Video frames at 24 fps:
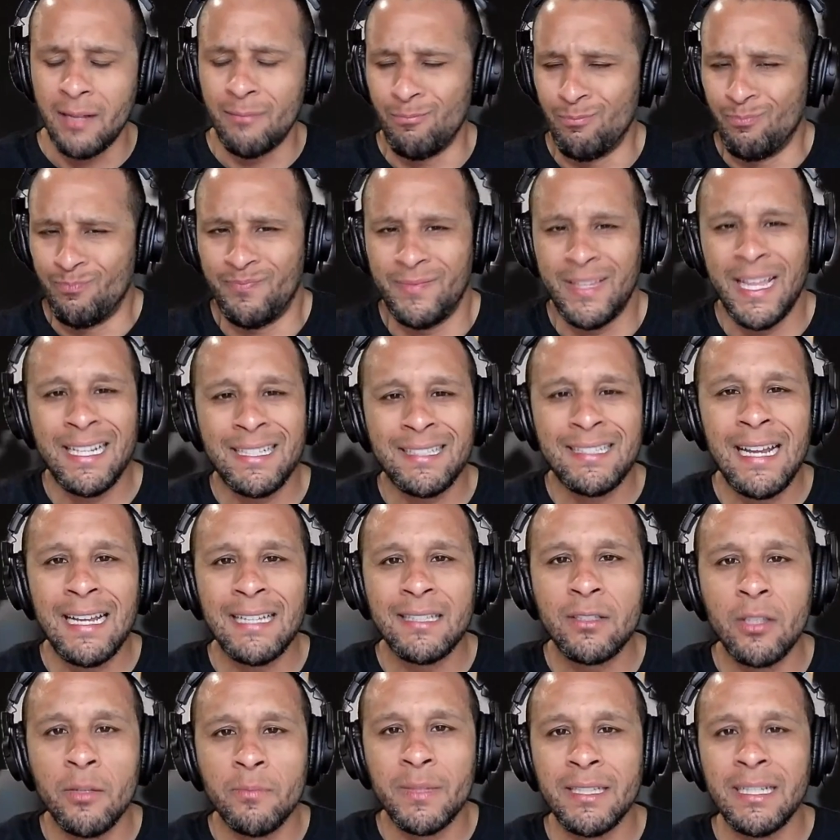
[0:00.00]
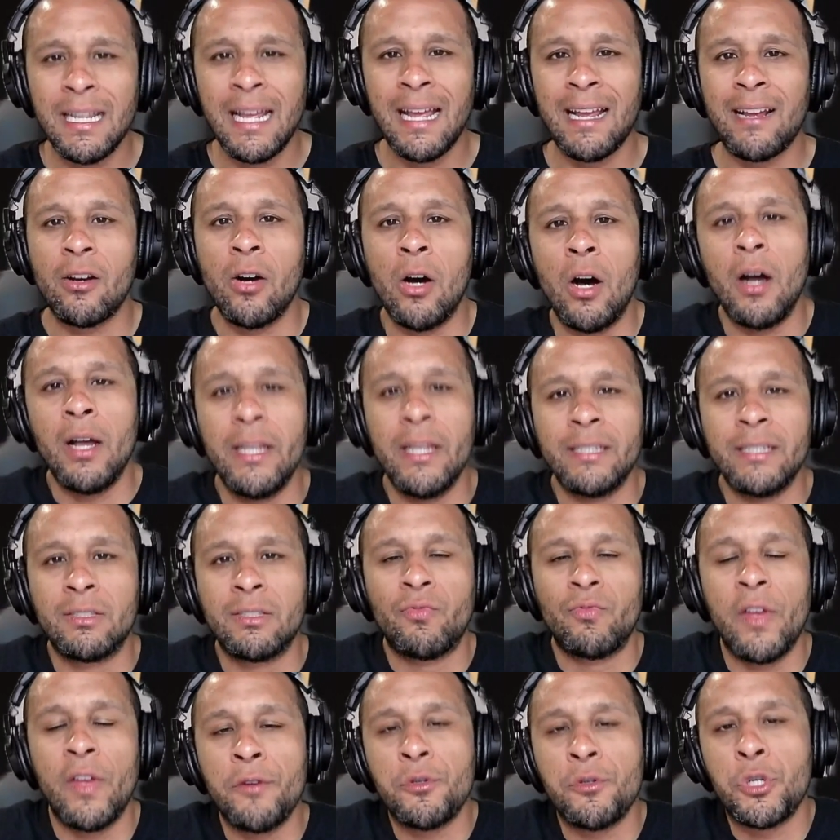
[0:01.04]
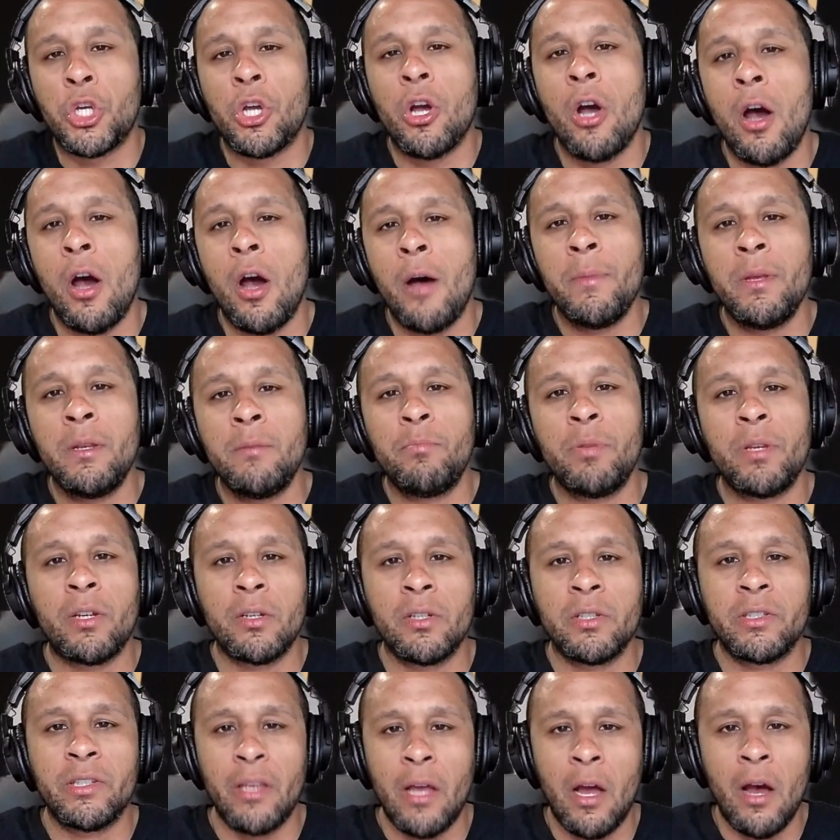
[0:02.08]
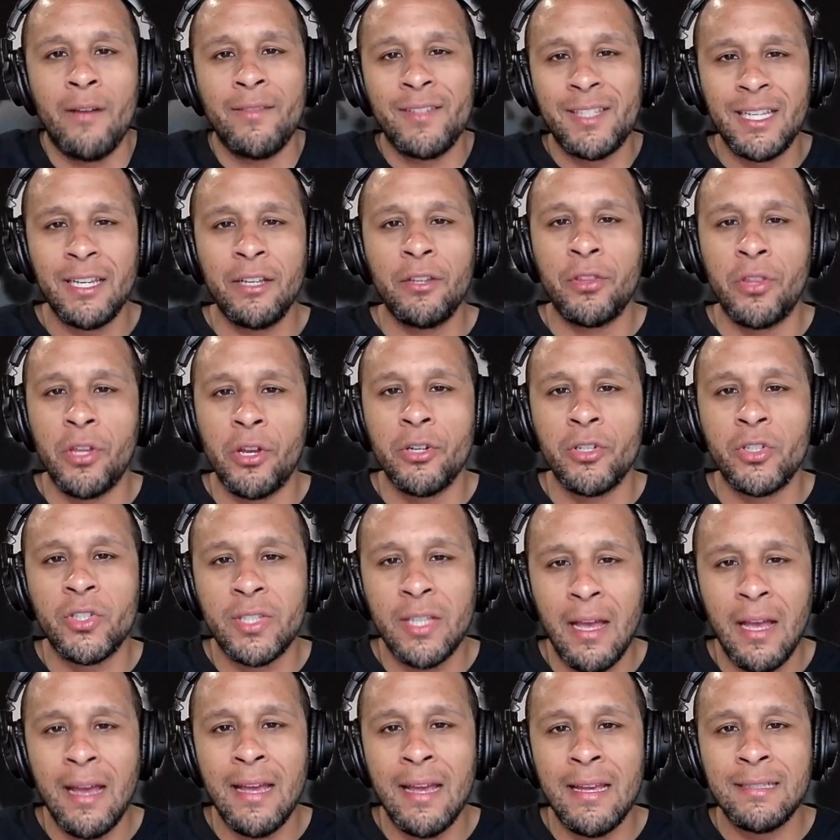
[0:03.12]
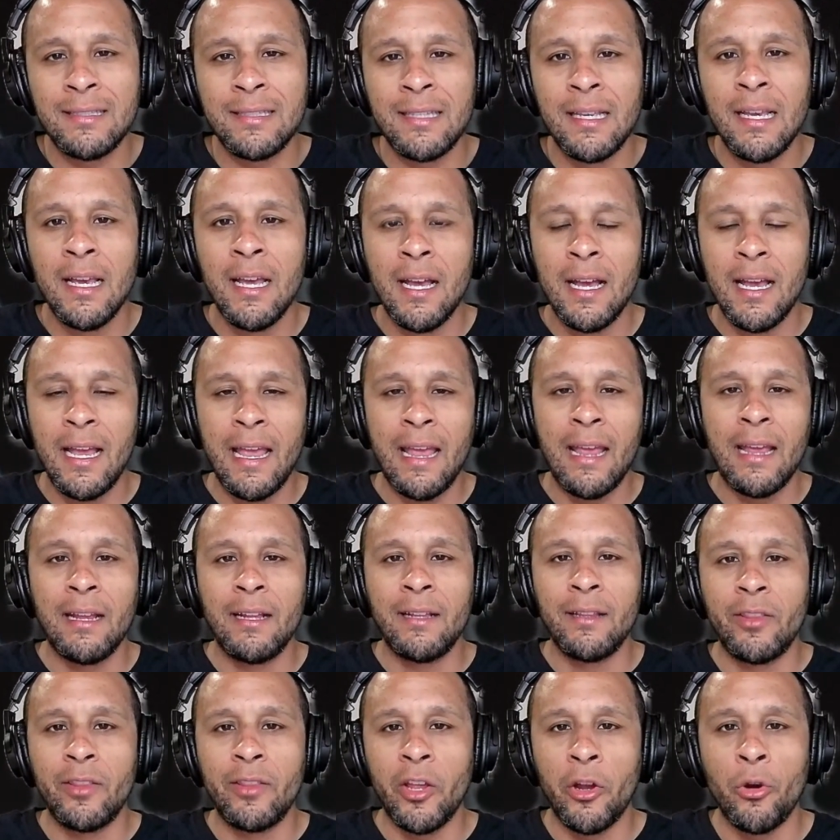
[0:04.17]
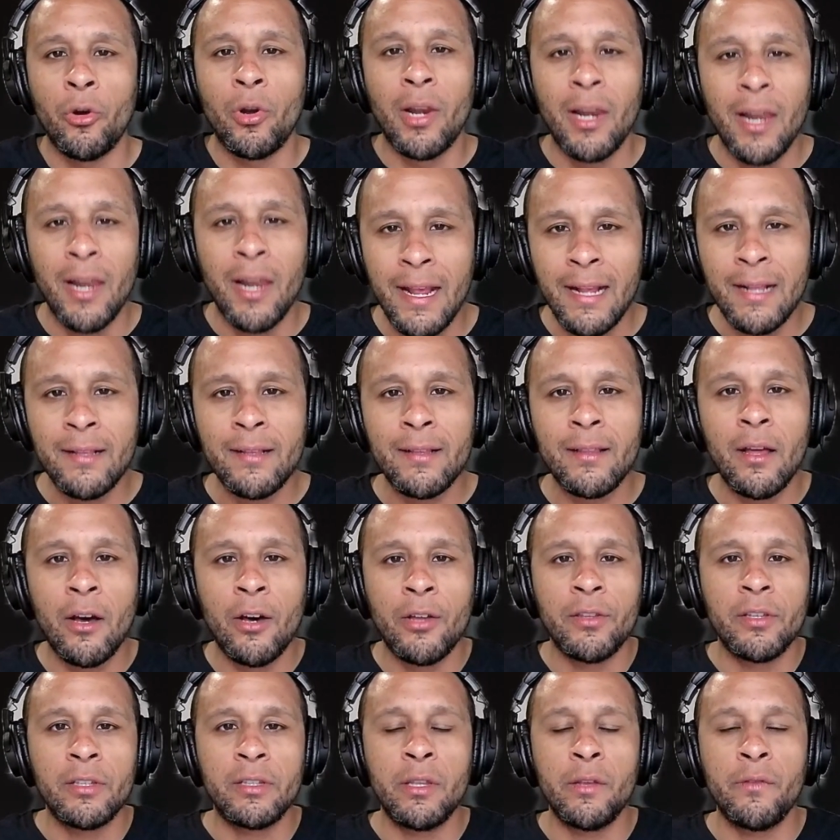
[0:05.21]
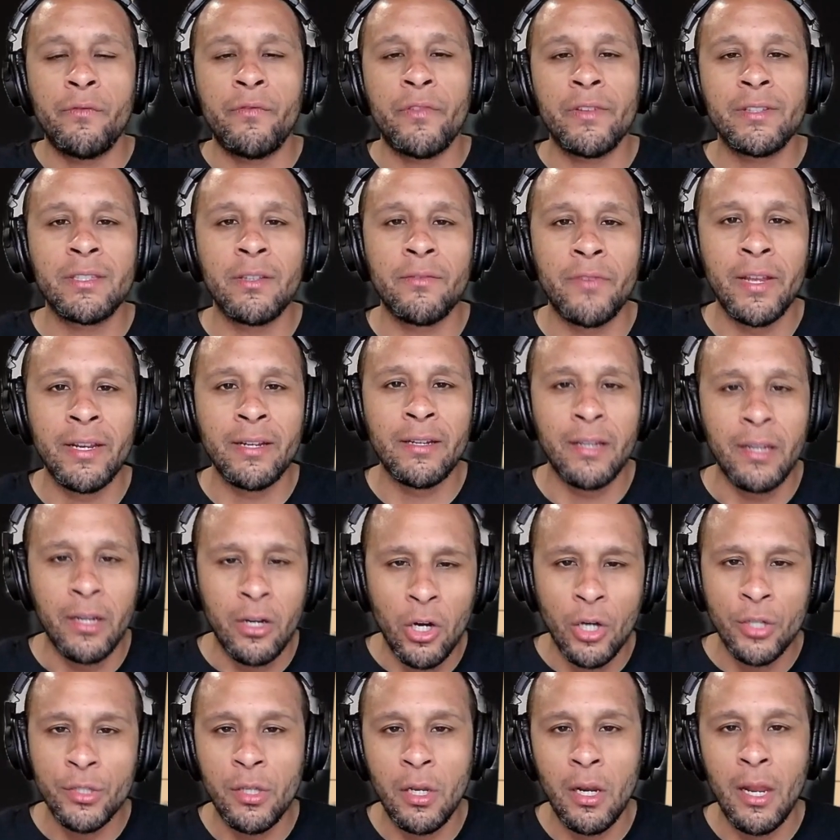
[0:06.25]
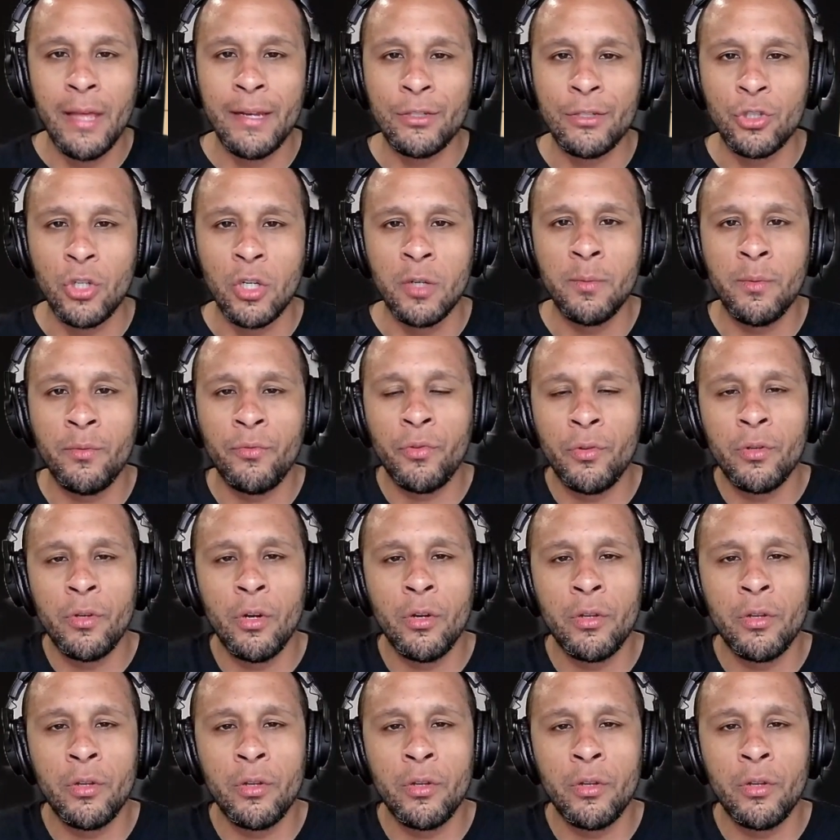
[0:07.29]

That's not something that is very common, because obviously their size and their length on the defensive end can cause a lot of trouble for the other